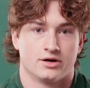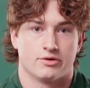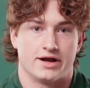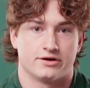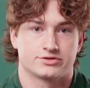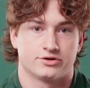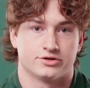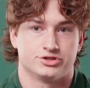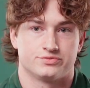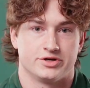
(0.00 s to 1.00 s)
Right now, it's
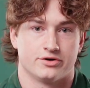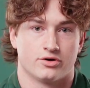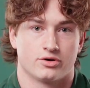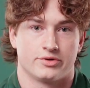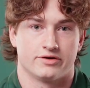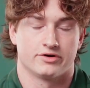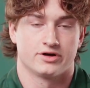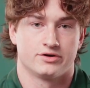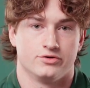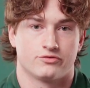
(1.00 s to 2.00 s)
currently just me and Horror. We have a
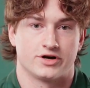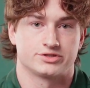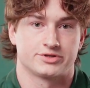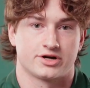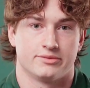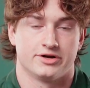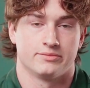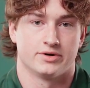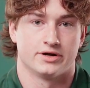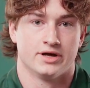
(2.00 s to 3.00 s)
new freshman coming in,
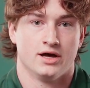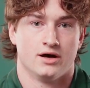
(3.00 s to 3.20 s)
but